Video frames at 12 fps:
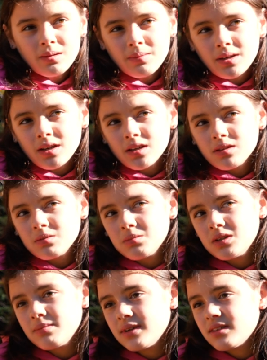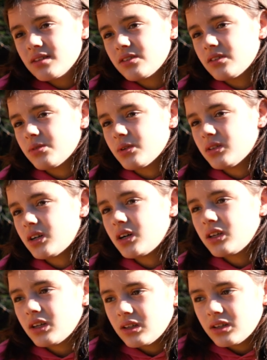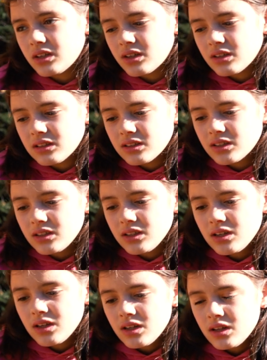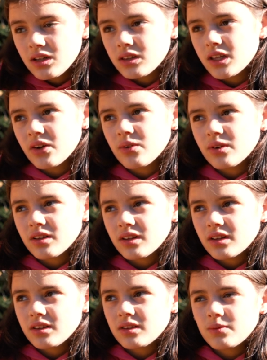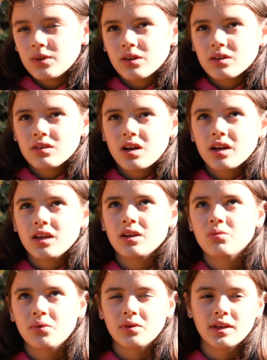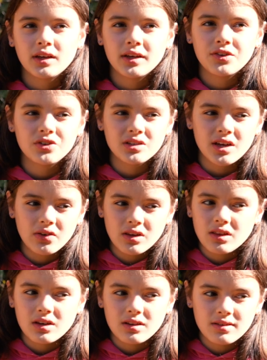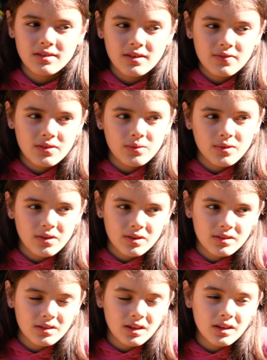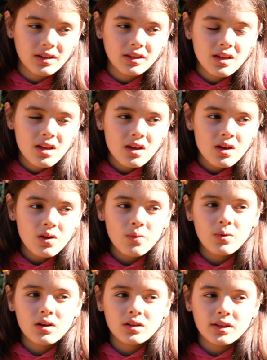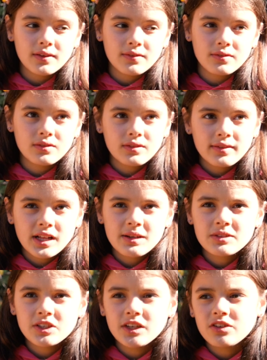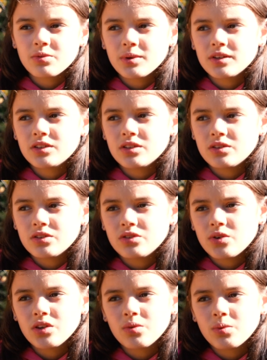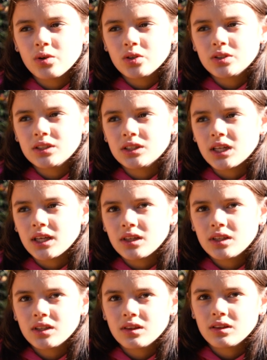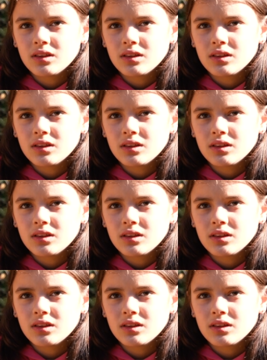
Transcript: Because me and my sisters were talking and there were we were talking, we were like just calculating stuff and we were saying well, if climate change were to destroy the world in like